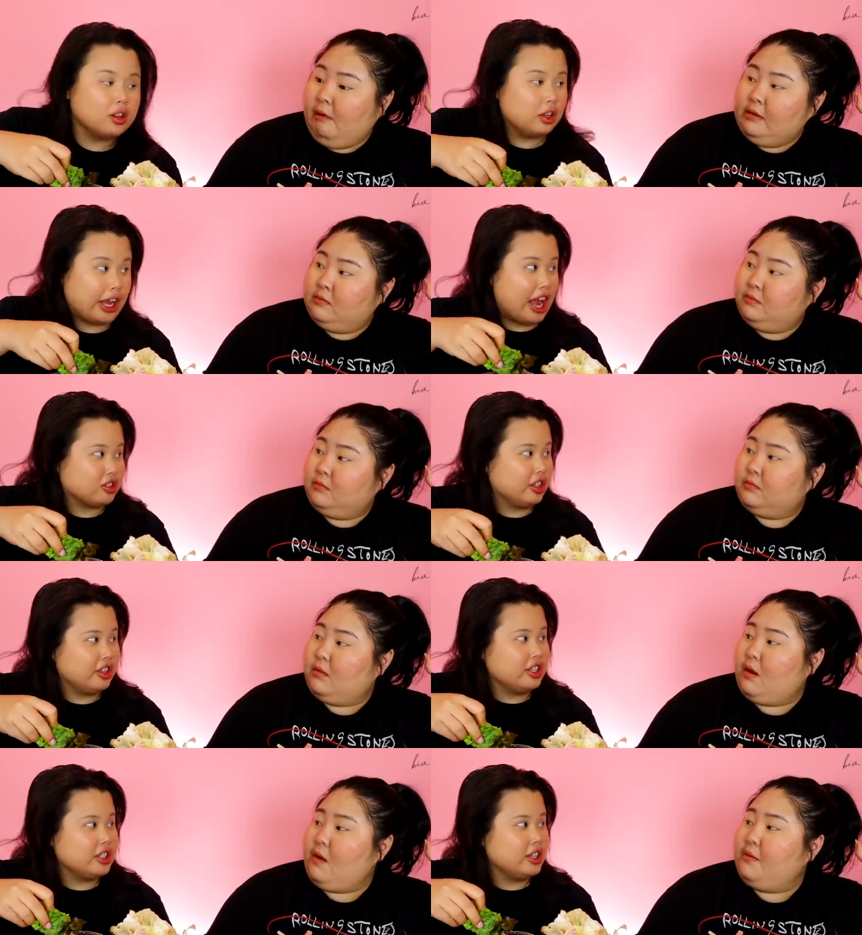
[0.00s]
Speaker 1: Like actually
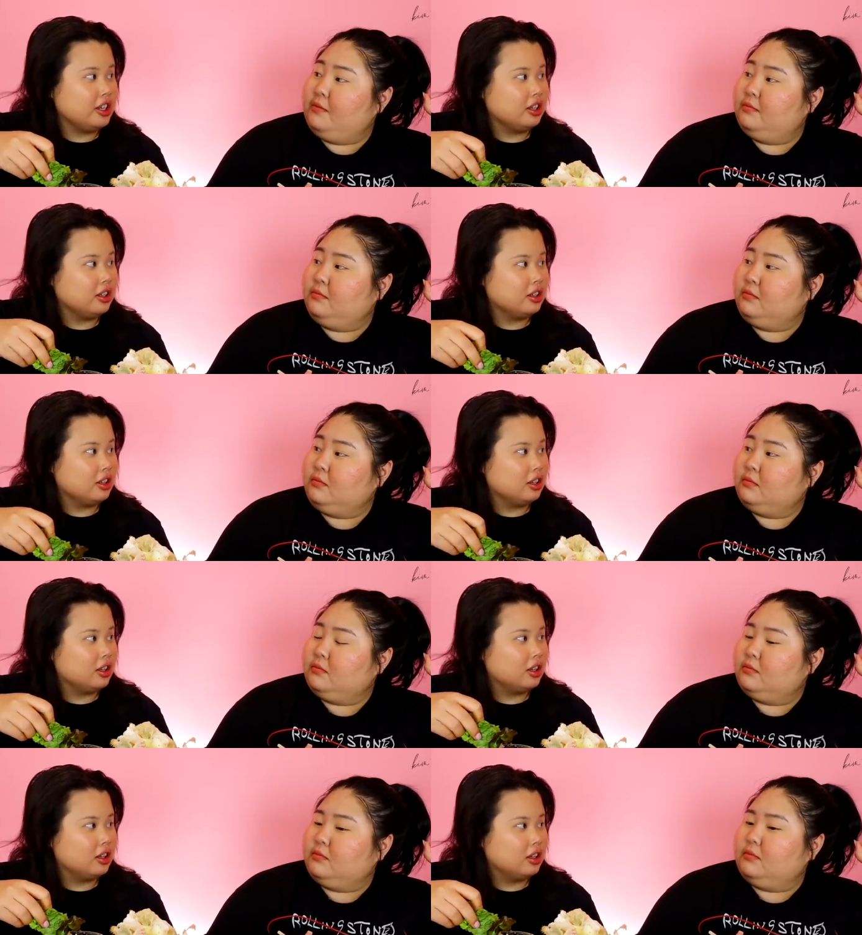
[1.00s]
thirsty?
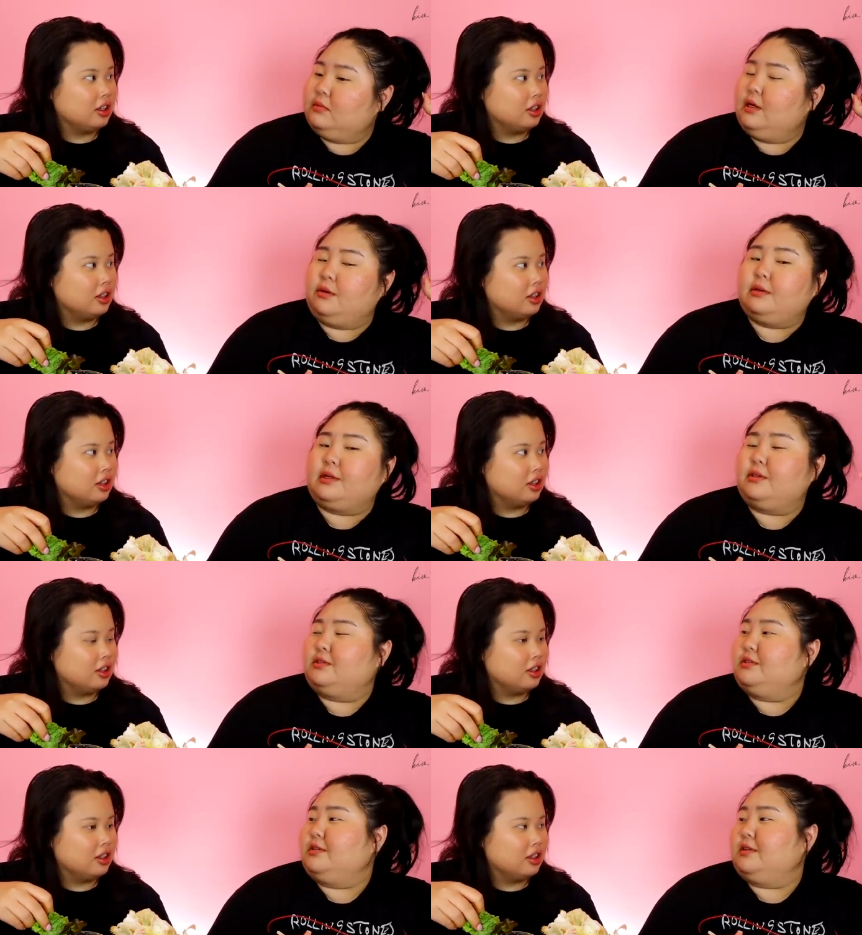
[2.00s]
No,
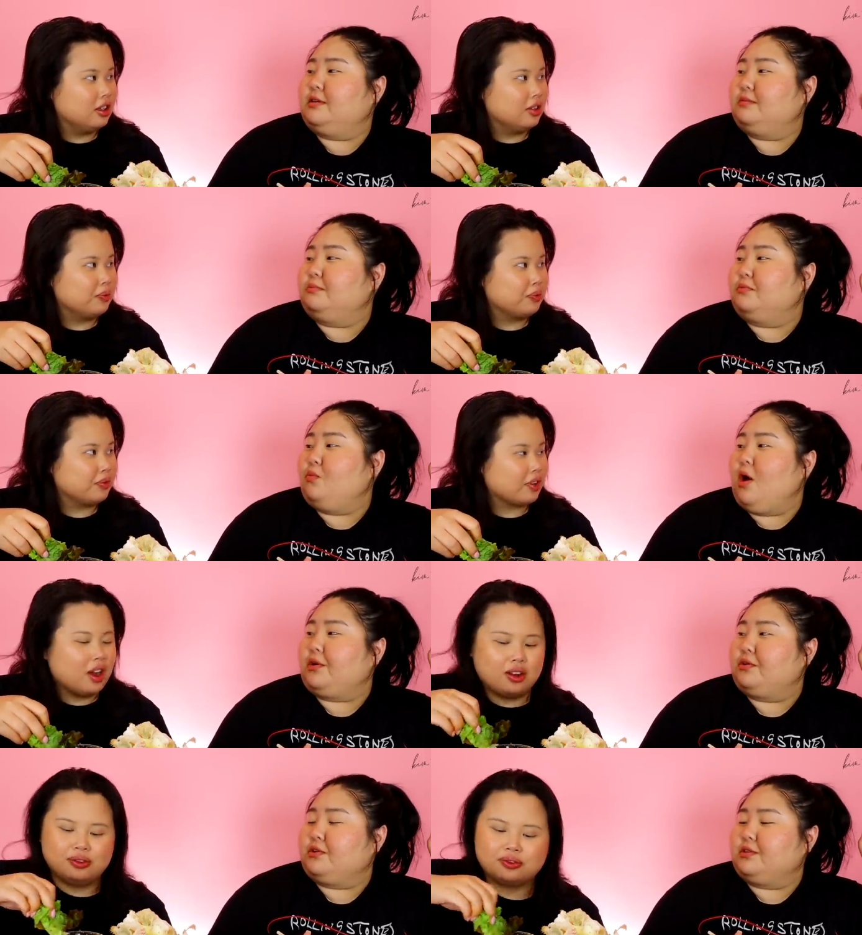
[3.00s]
thirsty. Why
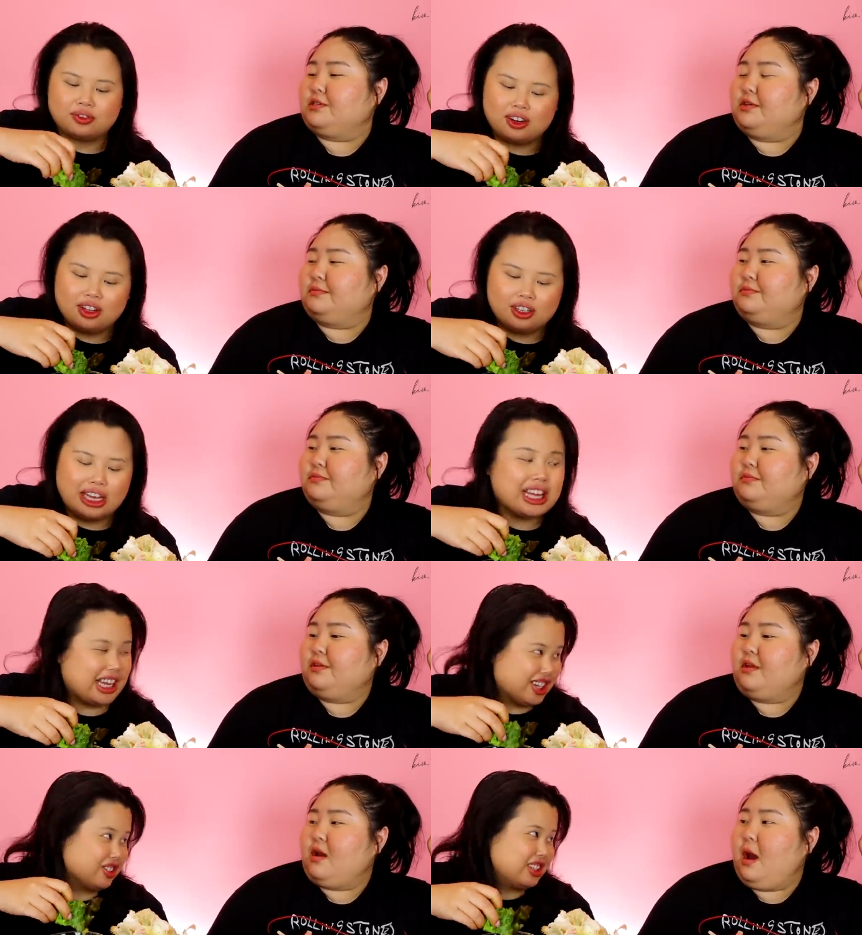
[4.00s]
oh, thirsty. Yeah,
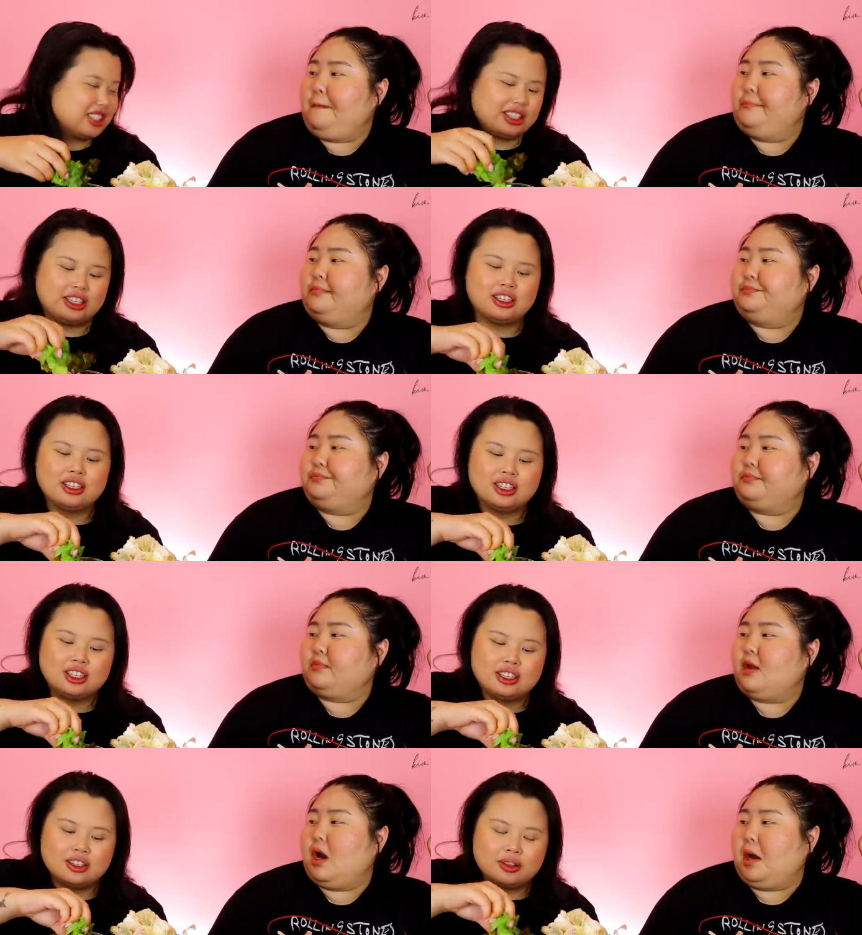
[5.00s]
actual thirsty.
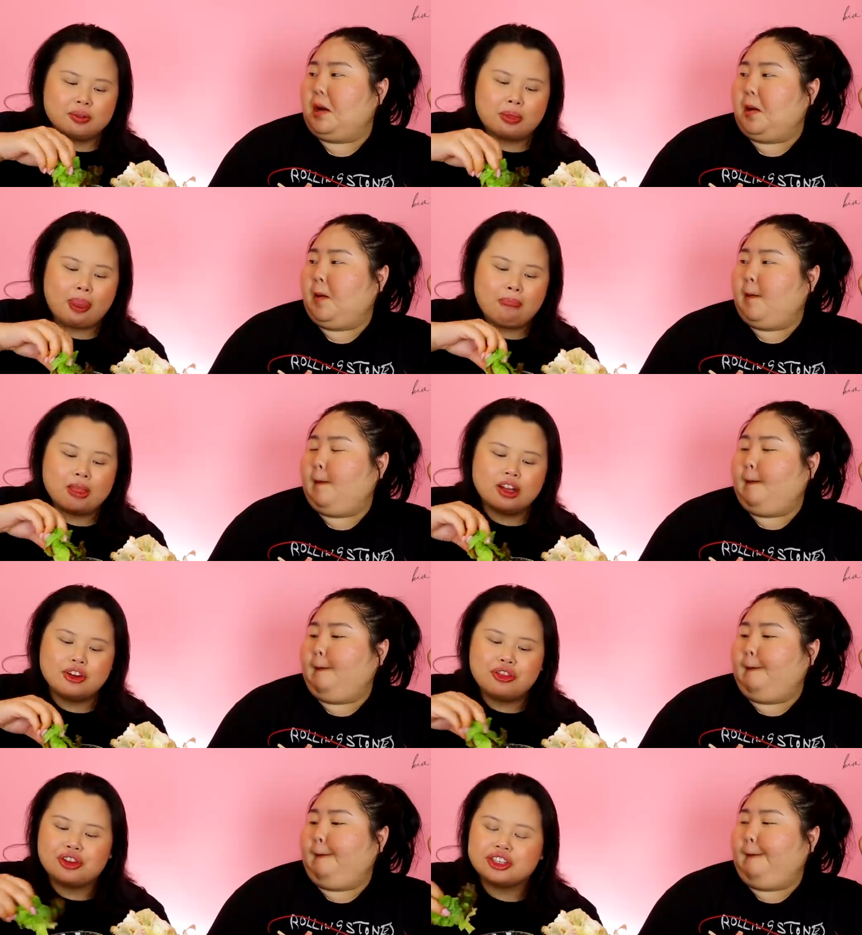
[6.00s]

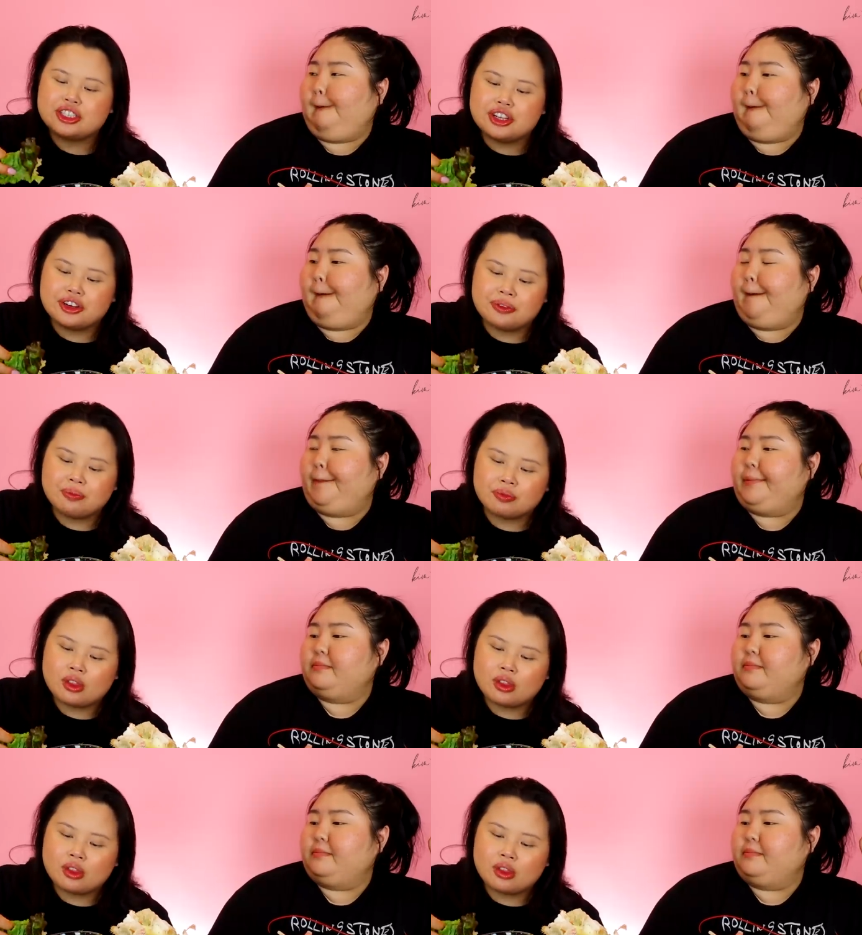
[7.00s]
You're thirstier.